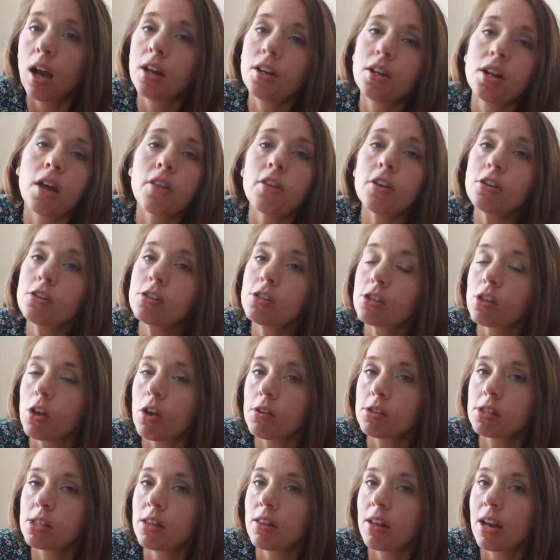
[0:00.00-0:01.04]
Another
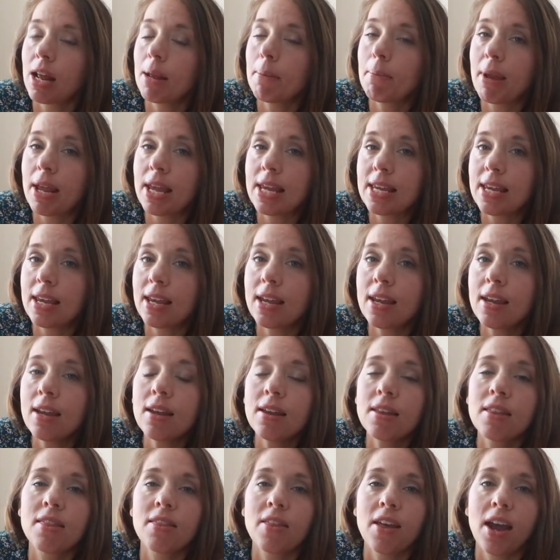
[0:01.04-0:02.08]
salsa that I'm making
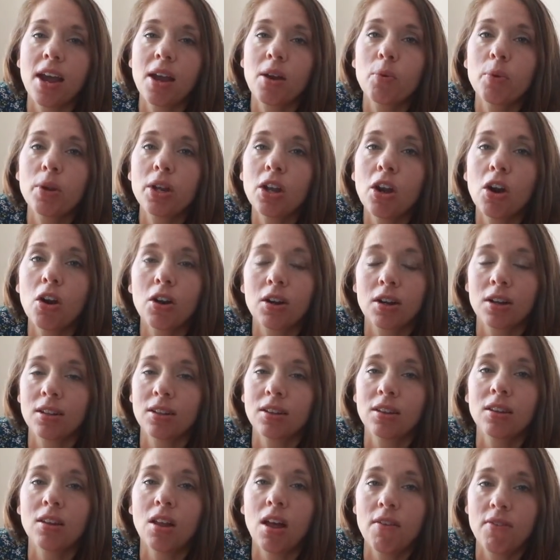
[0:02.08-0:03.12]
that we are
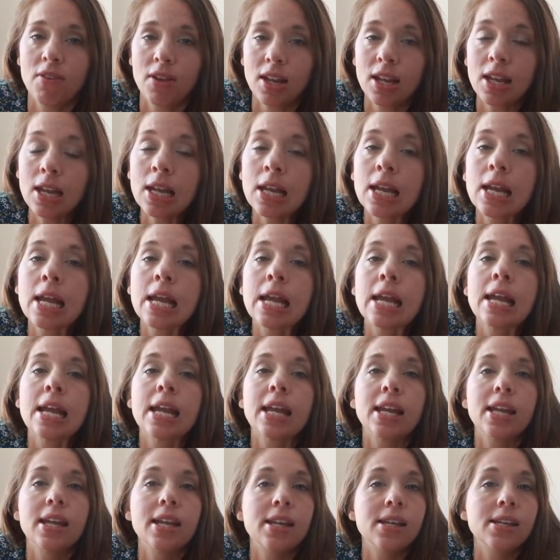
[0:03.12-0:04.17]
loving
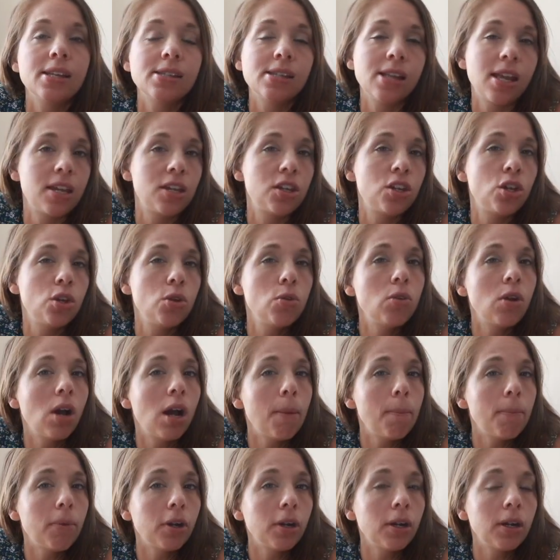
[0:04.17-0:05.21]
is a
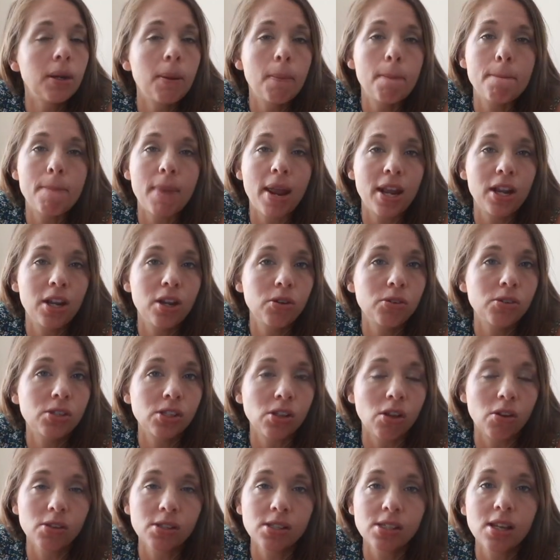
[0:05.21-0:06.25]
cucumber mango
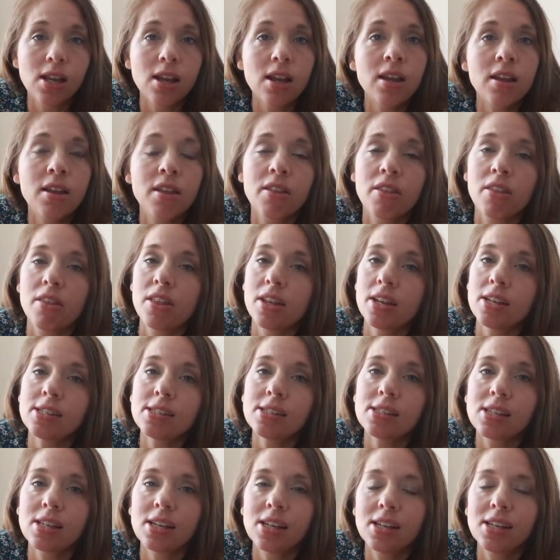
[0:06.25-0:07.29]
salsa.
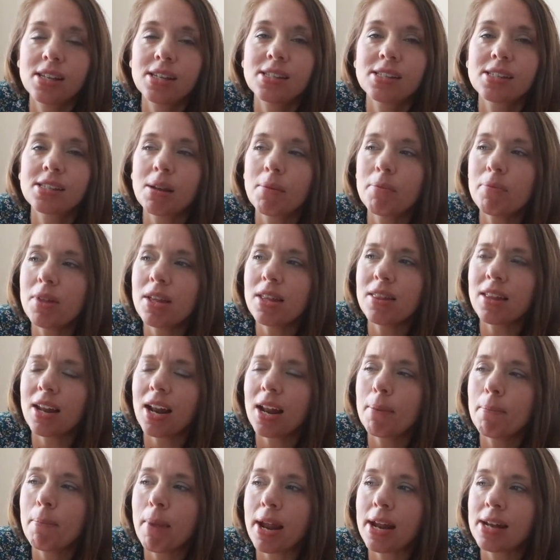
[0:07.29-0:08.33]
This is something that
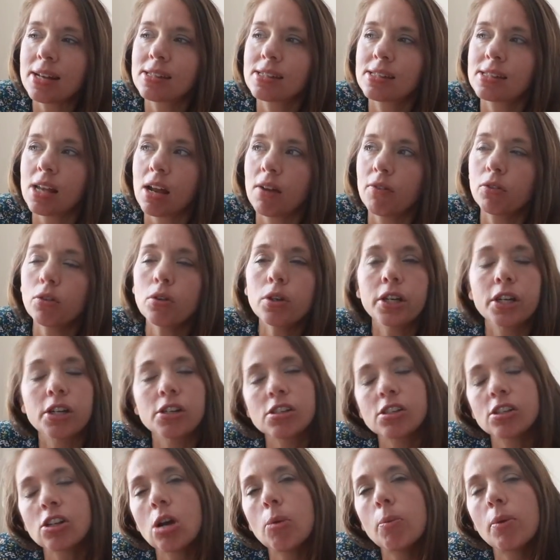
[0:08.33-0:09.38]
I made several
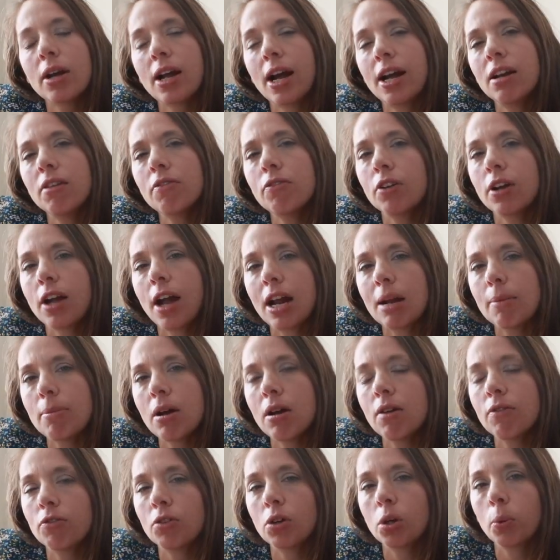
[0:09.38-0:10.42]
years ago but kind of forgot
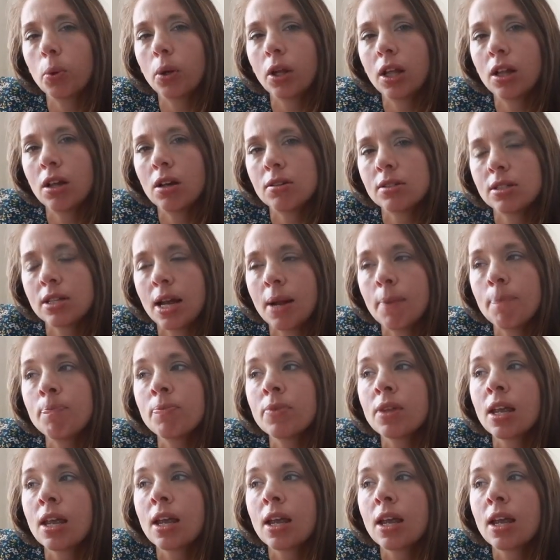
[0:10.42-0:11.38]
about for a really long time.